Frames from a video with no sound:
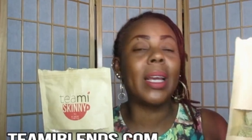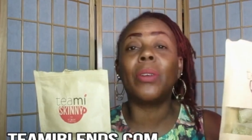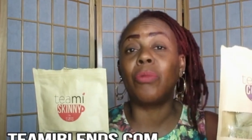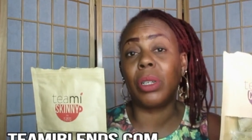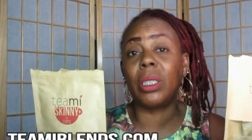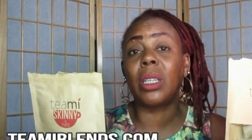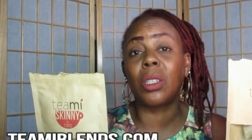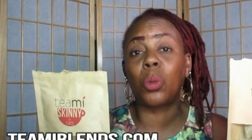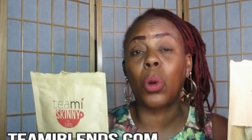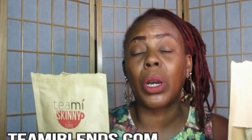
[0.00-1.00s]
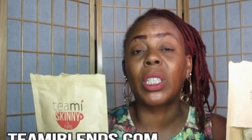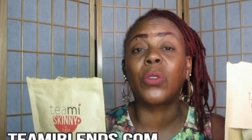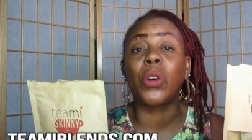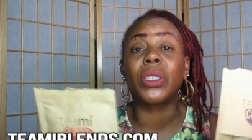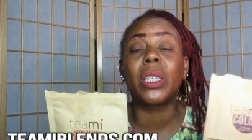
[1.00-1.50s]
It really does work
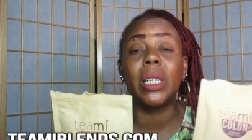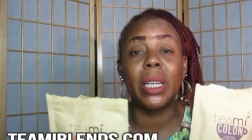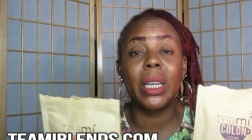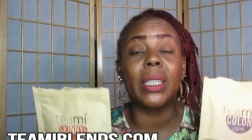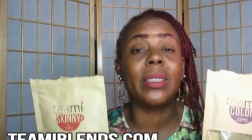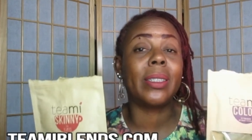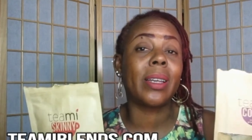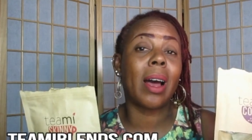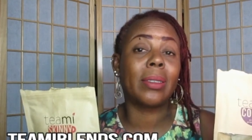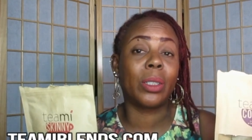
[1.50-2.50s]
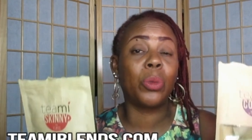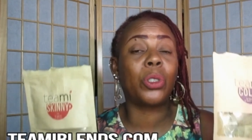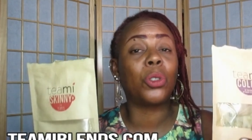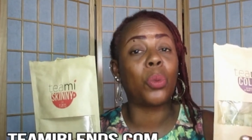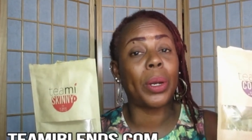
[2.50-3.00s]
as far as cleaning and detoxing,
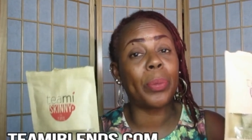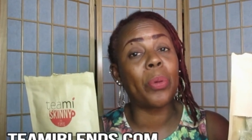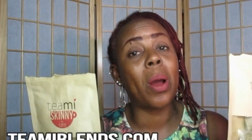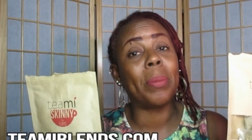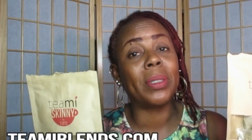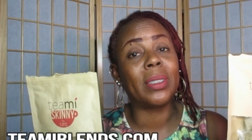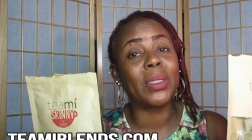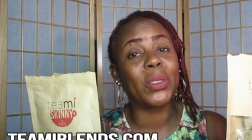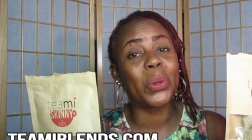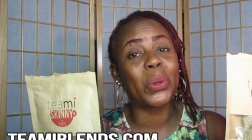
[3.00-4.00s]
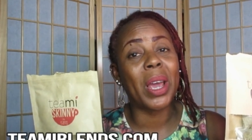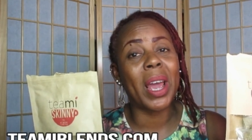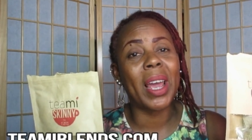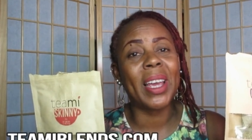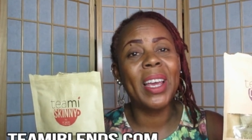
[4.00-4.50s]
which is what it promises,
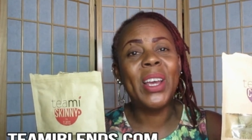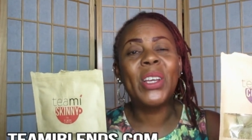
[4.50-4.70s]
okay?